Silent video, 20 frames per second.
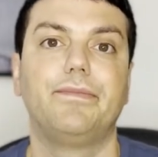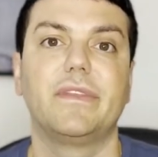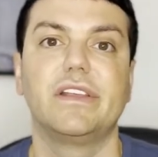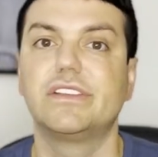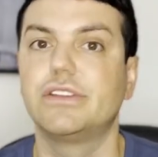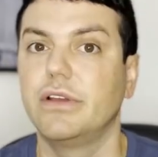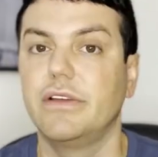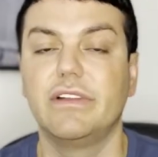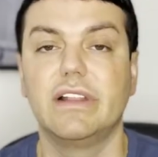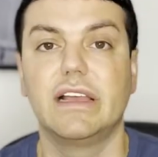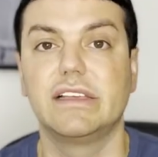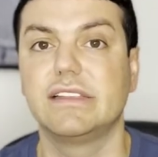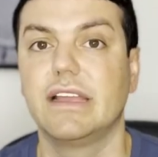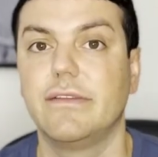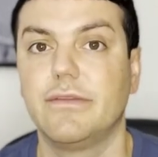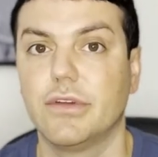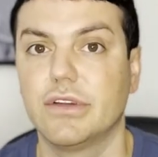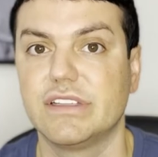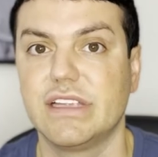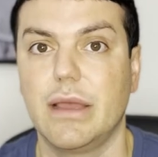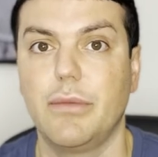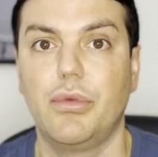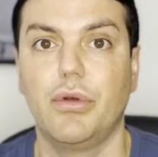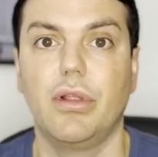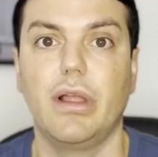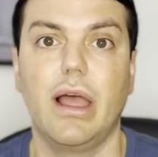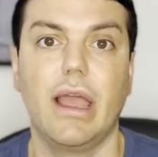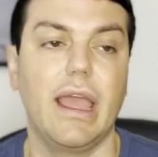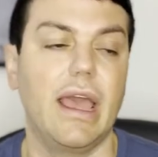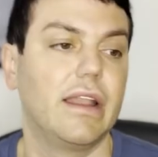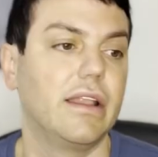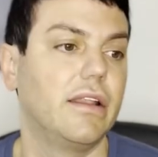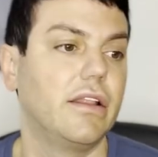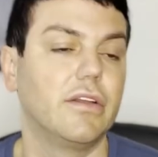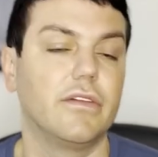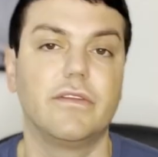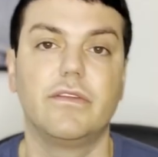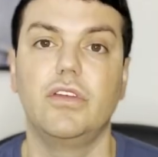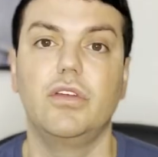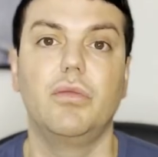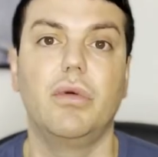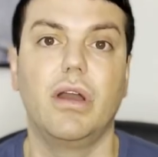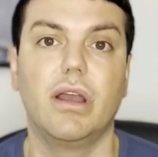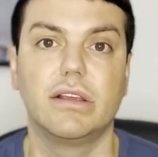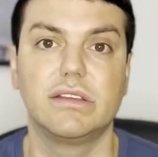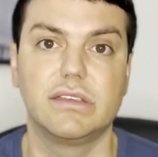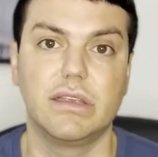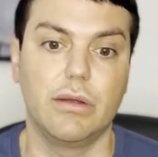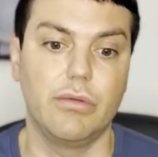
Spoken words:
So even last night, for example, I had another few bucks.